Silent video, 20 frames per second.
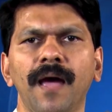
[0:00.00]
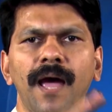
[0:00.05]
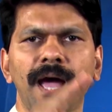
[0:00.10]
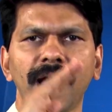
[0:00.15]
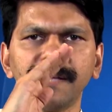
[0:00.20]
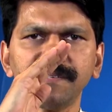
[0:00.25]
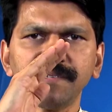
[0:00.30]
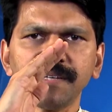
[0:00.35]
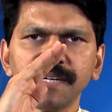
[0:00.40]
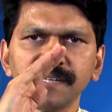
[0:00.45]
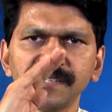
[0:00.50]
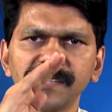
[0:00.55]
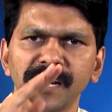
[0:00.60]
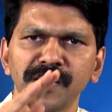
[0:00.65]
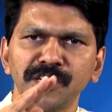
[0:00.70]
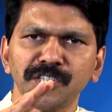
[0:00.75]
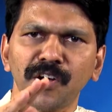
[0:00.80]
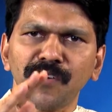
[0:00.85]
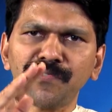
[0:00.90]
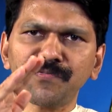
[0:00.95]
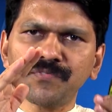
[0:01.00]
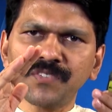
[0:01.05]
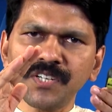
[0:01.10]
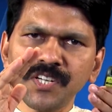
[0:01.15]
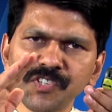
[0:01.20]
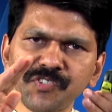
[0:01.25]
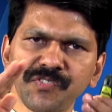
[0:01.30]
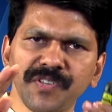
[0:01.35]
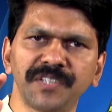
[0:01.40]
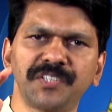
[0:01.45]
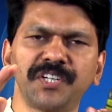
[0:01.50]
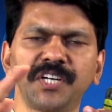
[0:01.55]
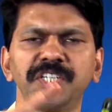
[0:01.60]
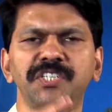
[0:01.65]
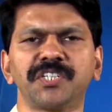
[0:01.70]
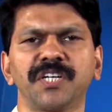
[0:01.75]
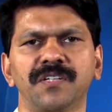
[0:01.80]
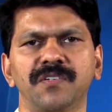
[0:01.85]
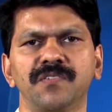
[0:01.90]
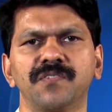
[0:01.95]
As a result of these
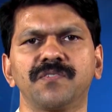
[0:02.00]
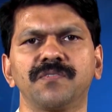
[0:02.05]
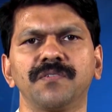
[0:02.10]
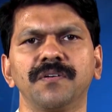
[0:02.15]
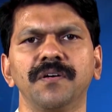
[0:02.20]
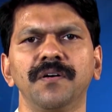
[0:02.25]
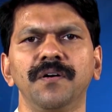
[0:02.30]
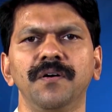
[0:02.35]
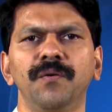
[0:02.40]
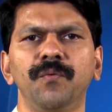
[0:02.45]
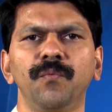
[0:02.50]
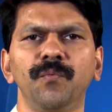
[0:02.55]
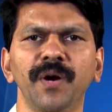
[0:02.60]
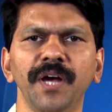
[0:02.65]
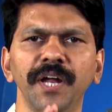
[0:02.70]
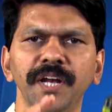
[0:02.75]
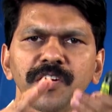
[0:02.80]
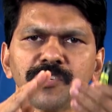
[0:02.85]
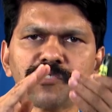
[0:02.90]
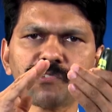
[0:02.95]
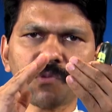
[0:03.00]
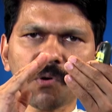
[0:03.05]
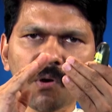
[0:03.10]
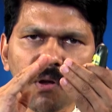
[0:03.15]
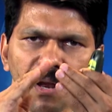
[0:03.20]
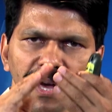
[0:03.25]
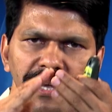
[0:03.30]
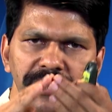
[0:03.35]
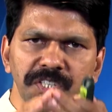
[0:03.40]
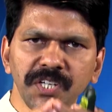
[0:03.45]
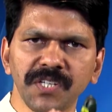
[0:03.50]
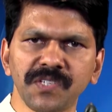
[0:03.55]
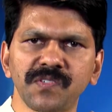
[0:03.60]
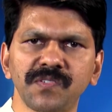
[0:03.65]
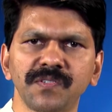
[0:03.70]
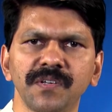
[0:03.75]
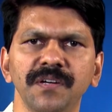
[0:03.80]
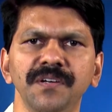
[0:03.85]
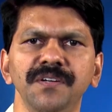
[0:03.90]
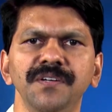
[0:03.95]
suggestions, various
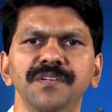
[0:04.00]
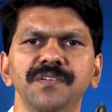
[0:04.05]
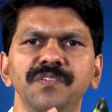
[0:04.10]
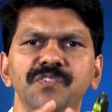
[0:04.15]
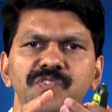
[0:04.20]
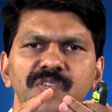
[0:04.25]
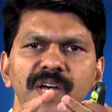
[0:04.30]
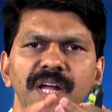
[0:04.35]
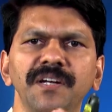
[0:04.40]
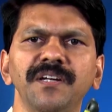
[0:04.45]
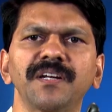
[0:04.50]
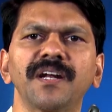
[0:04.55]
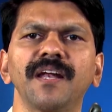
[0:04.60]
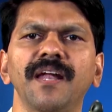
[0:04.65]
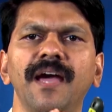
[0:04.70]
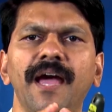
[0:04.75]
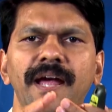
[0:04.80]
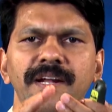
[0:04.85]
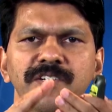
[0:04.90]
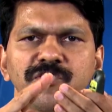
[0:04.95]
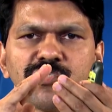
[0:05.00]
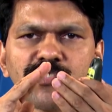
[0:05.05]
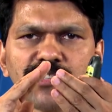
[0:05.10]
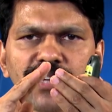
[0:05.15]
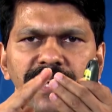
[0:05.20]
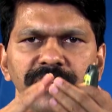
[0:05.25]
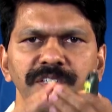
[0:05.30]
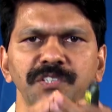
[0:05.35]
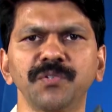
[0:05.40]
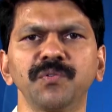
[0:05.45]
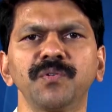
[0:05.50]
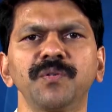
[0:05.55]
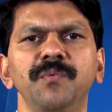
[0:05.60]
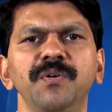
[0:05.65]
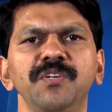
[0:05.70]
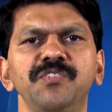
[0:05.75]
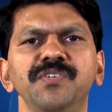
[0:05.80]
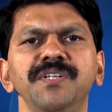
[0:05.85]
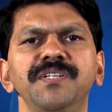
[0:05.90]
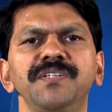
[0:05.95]
colleges, central and state
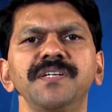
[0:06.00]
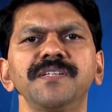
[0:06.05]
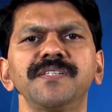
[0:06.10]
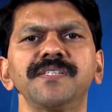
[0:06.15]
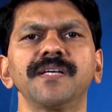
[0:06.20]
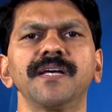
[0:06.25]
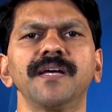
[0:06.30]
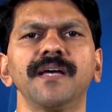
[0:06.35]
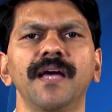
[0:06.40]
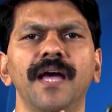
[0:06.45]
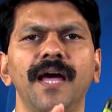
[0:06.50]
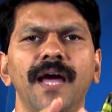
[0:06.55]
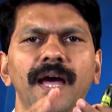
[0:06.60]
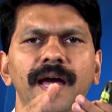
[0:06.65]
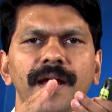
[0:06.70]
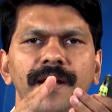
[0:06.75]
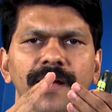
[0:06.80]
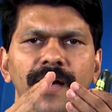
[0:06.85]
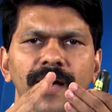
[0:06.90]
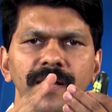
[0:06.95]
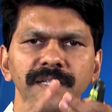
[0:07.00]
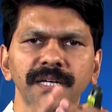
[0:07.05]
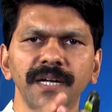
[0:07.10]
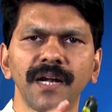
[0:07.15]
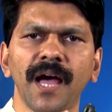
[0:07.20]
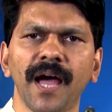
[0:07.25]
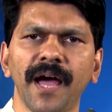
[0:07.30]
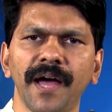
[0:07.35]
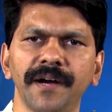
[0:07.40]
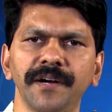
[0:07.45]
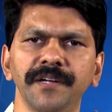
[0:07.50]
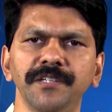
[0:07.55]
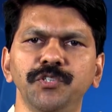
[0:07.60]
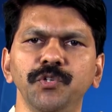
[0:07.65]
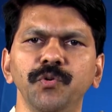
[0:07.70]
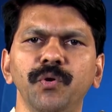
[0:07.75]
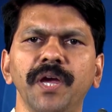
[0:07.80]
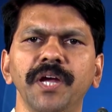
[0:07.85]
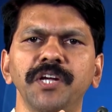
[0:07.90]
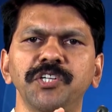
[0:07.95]
universities and other higher
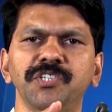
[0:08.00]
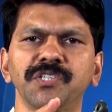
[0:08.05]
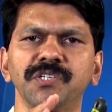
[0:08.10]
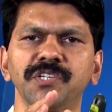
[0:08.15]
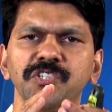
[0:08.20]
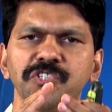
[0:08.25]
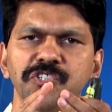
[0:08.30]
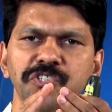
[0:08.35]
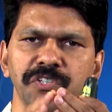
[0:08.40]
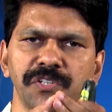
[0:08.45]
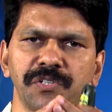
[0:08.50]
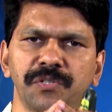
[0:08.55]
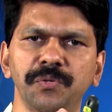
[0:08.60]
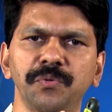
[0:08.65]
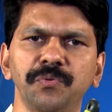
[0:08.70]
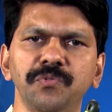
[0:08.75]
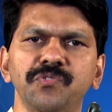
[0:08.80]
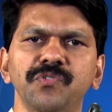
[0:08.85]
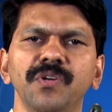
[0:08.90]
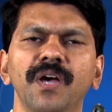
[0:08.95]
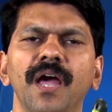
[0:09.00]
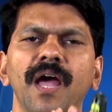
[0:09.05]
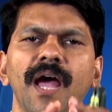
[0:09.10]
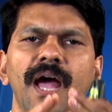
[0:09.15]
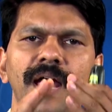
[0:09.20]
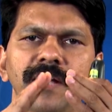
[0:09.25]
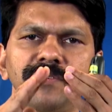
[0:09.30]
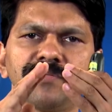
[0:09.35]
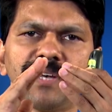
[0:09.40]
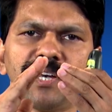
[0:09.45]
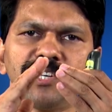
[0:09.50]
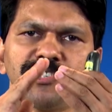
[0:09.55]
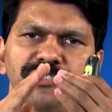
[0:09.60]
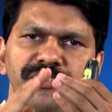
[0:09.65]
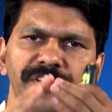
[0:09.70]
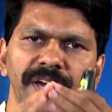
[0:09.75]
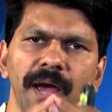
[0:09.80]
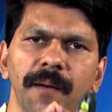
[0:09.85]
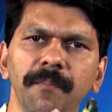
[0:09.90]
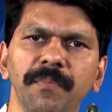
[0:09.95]
education institutes has
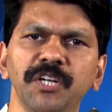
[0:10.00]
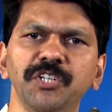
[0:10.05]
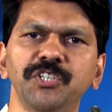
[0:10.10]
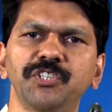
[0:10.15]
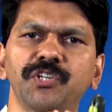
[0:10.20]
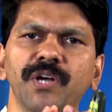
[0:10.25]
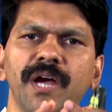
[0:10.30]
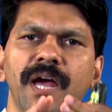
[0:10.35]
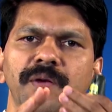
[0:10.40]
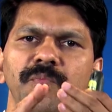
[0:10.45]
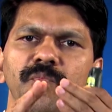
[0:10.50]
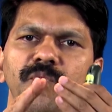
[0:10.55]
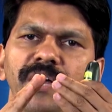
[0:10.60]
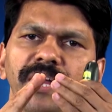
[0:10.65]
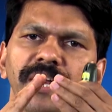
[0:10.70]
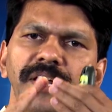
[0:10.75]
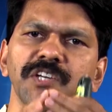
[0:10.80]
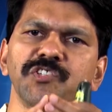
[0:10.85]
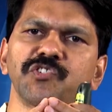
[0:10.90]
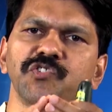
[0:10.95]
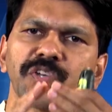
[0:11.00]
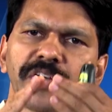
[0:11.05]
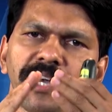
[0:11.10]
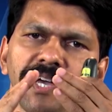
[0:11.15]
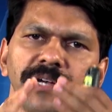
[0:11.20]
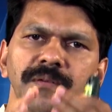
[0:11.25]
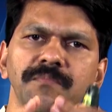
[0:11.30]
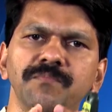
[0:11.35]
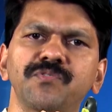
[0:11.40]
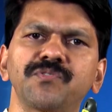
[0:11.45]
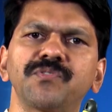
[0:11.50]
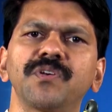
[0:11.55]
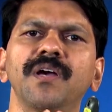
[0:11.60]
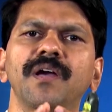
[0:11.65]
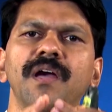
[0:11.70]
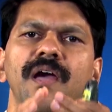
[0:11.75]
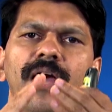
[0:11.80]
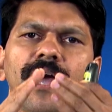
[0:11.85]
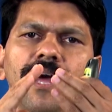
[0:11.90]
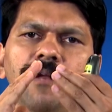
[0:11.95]
established and various schemes
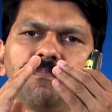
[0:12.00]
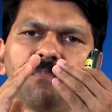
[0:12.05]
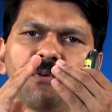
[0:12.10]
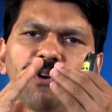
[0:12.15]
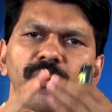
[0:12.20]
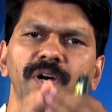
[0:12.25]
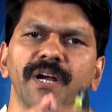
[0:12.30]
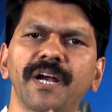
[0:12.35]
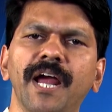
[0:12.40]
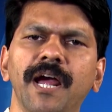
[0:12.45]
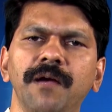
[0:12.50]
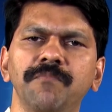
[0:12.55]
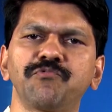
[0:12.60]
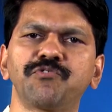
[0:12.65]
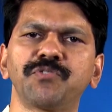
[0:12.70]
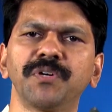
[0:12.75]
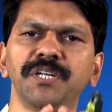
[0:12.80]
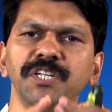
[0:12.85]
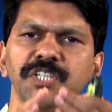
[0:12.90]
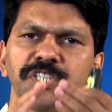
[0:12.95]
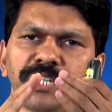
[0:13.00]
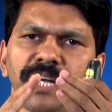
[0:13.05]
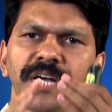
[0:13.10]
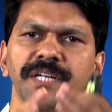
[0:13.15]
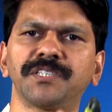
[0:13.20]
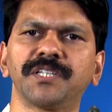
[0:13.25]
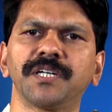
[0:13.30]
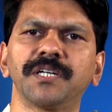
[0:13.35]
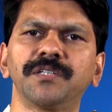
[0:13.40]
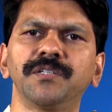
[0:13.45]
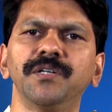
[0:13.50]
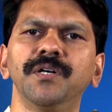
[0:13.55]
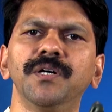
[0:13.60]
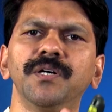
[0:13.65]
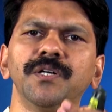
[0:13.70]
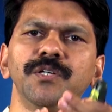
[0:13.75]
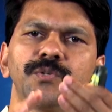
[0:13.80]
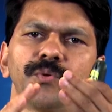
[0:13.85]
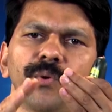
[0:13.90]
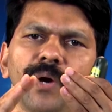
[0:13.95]
and programs initiated
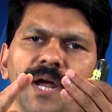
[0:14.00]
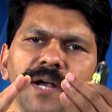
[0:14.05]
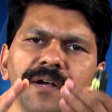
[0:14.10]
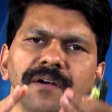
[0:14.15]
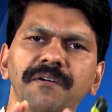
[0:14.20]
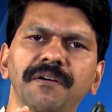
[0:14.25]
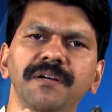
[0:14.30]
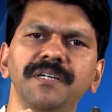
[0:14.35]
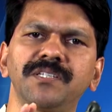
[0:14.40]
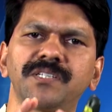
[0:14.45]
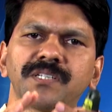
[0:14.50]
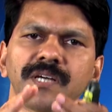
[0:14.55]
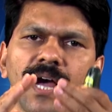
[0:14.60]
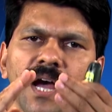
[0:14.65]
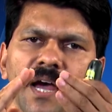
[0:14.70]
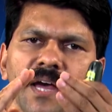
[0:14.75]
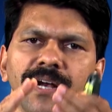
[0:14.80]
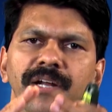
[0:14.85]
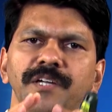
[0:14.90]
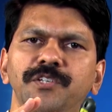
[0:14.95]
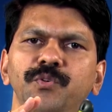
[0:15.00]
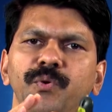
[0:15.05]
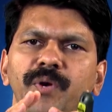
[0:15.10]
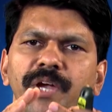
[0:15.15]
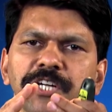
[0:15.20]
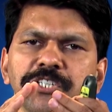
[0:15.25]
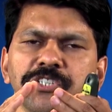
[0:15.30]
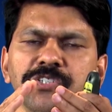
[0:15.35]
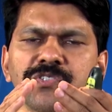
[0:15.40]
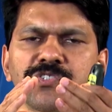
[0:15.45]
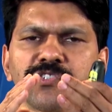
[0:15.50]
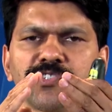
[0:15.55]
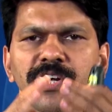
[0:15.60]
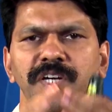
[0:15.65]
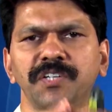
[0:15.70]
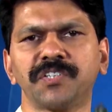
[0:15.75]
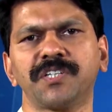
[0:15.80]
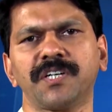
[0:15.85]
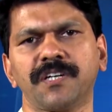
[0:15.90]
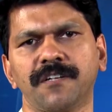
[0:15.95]
to enrich higher education
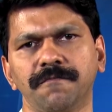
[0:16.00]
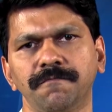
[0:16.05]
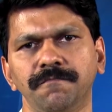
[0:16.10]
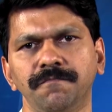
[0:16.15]
sector.